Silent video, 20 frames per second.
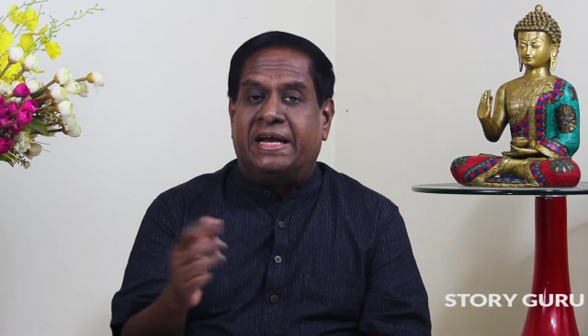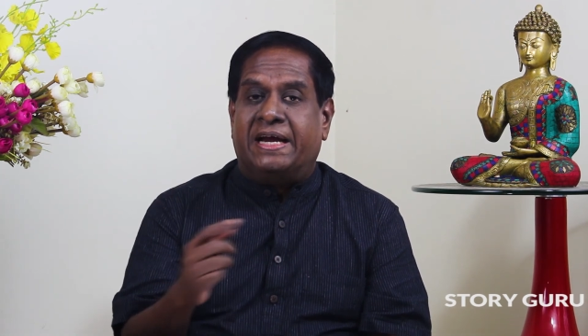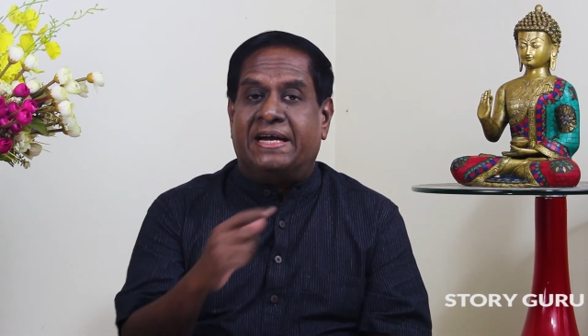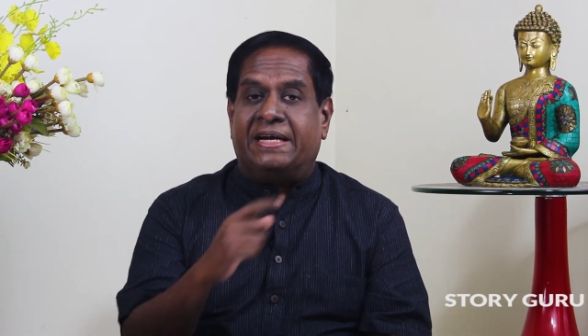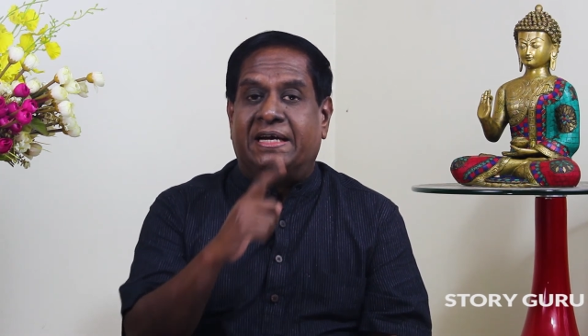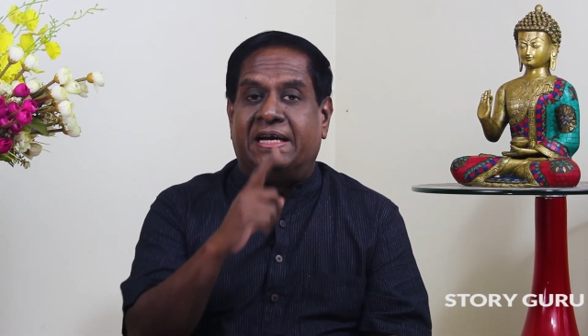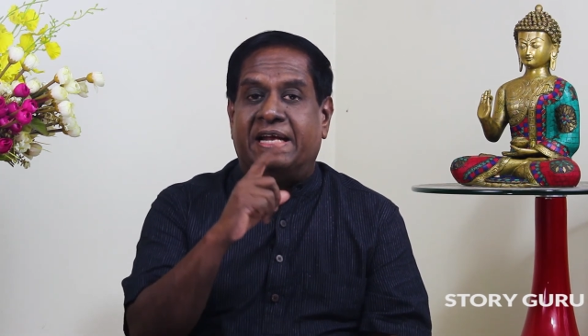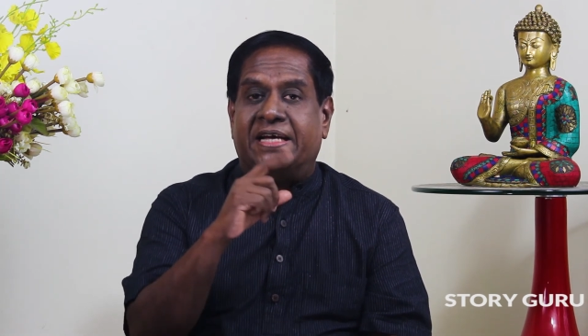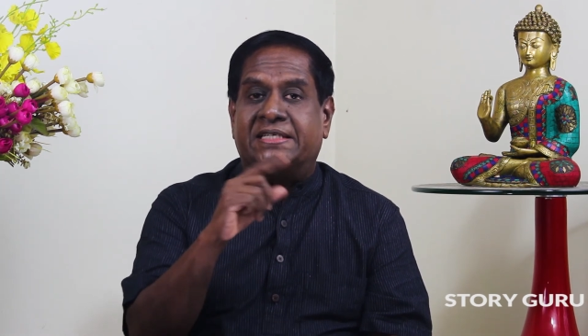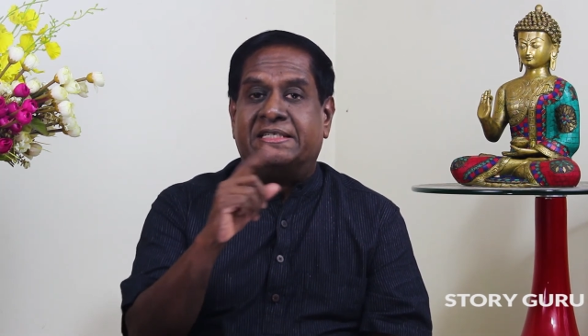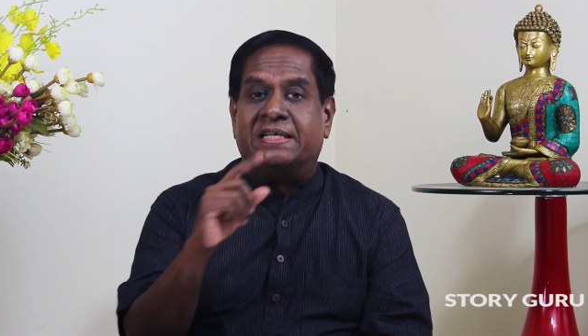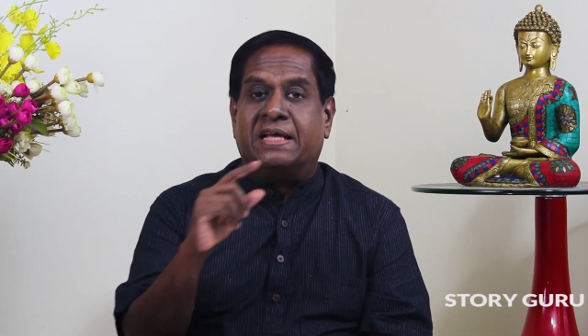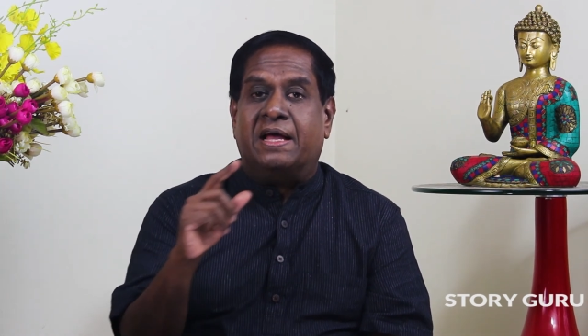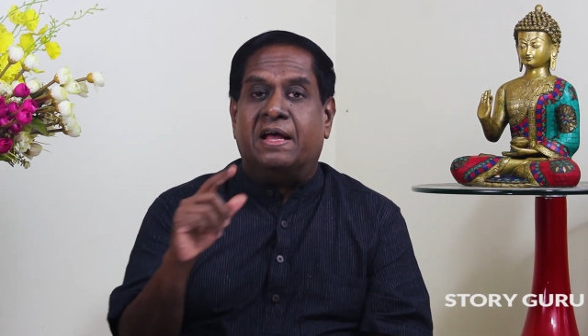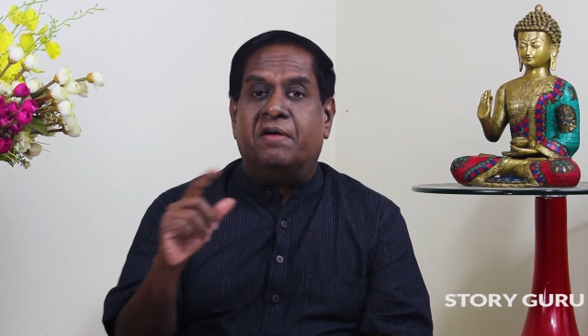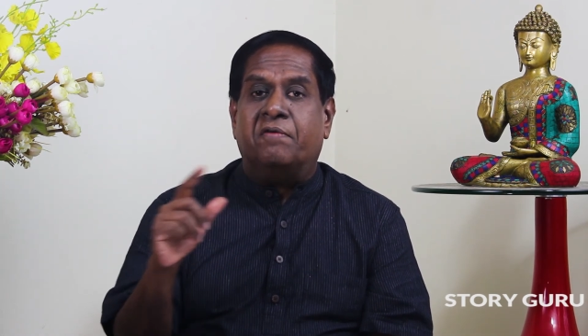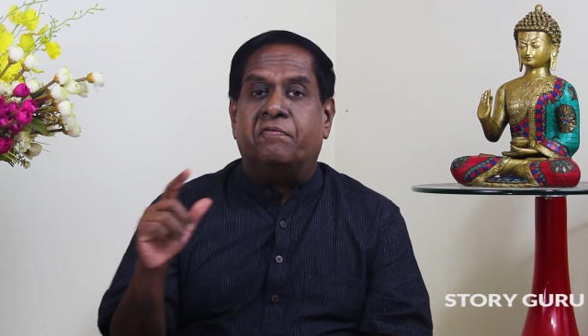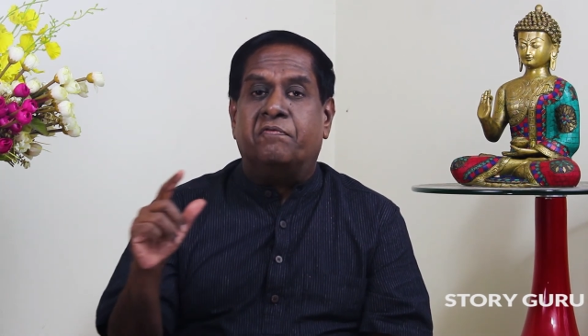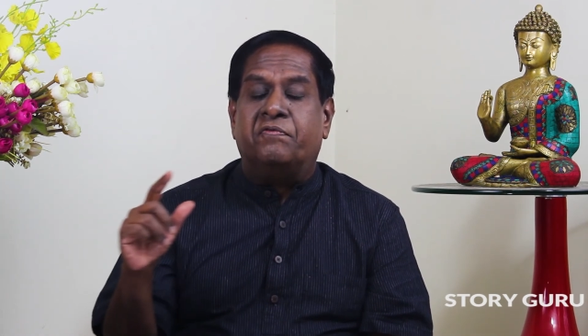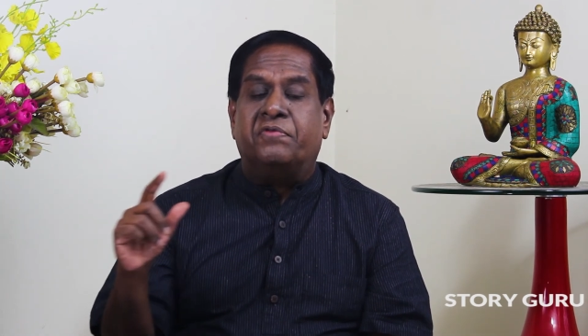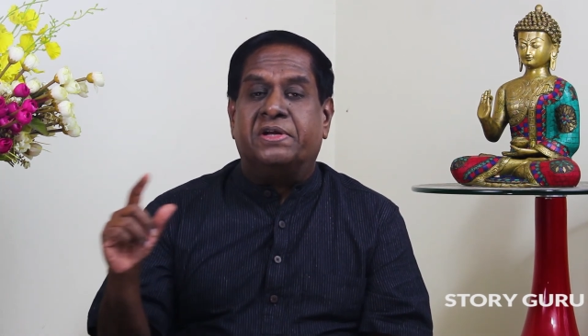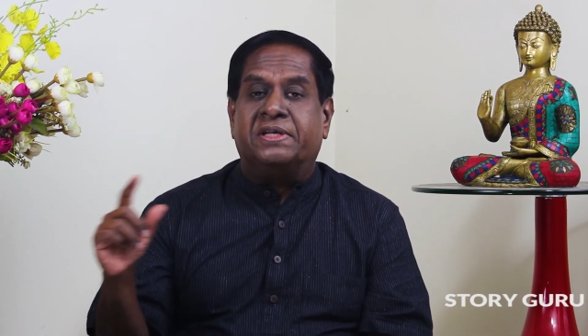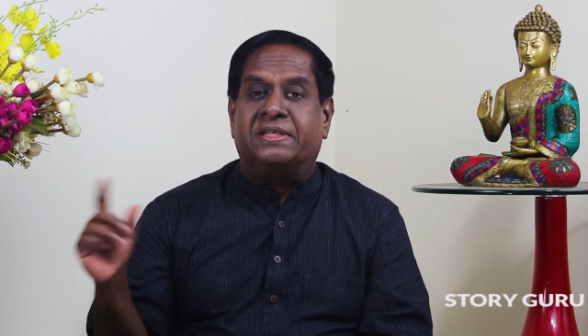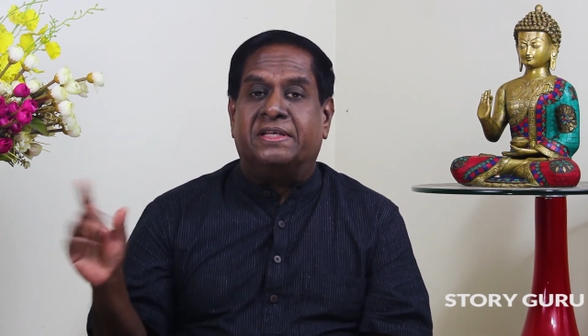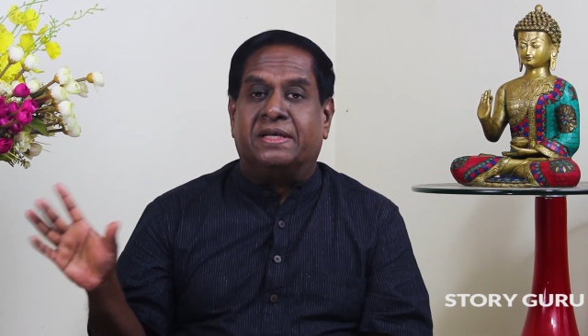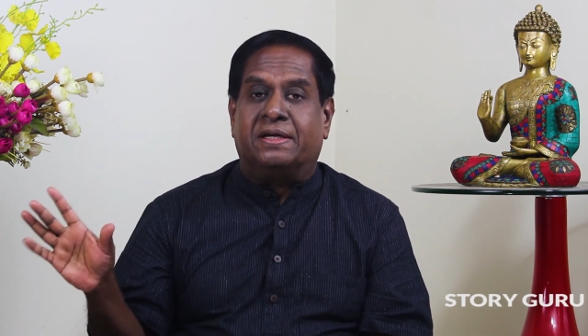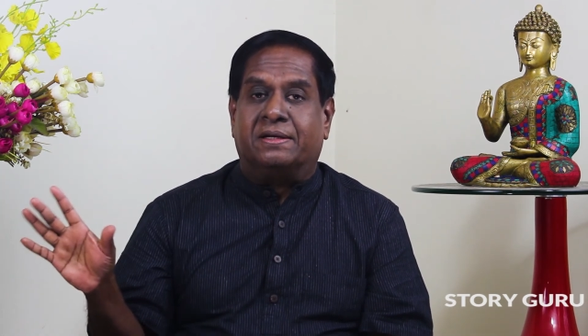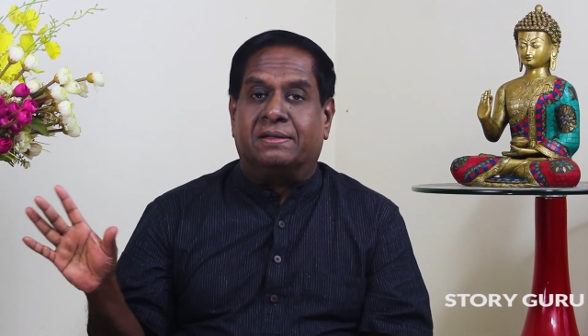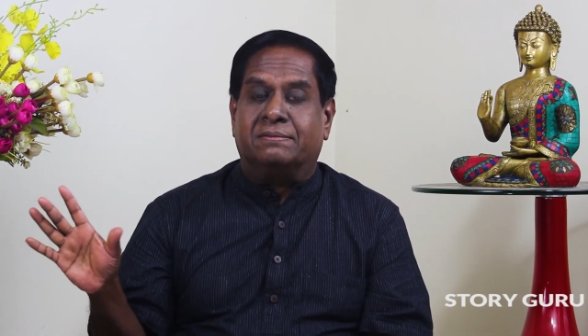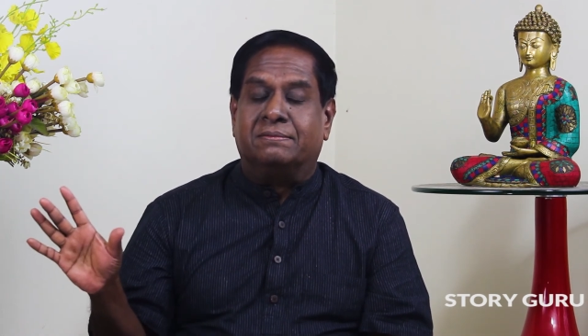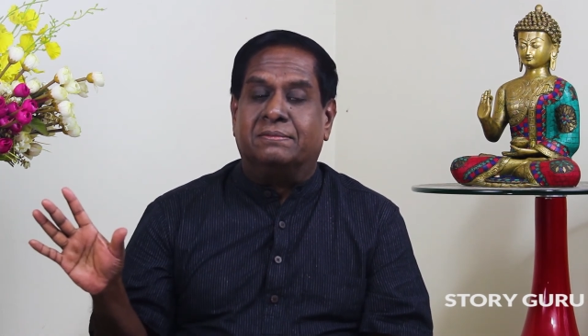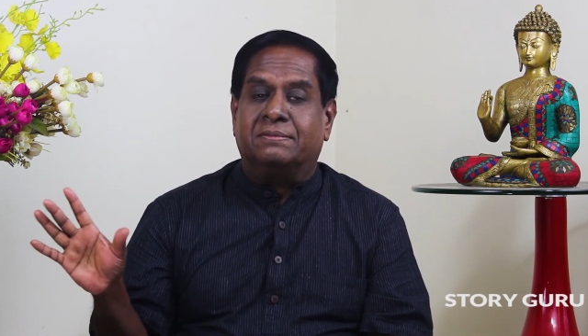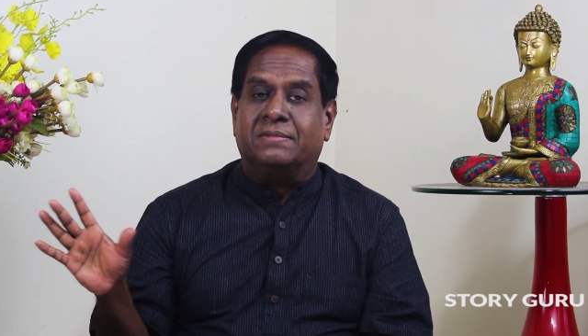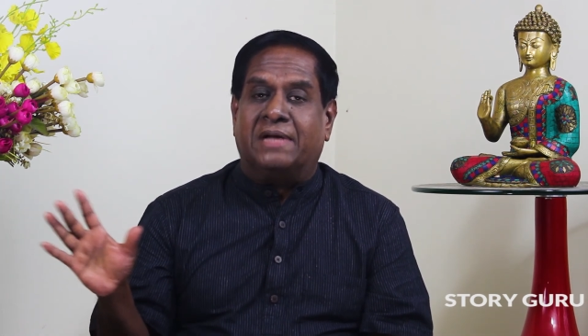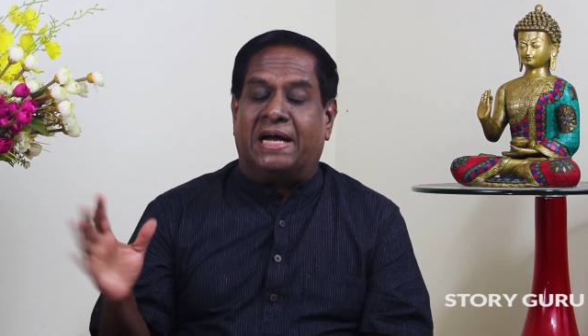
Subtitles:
It clicks everything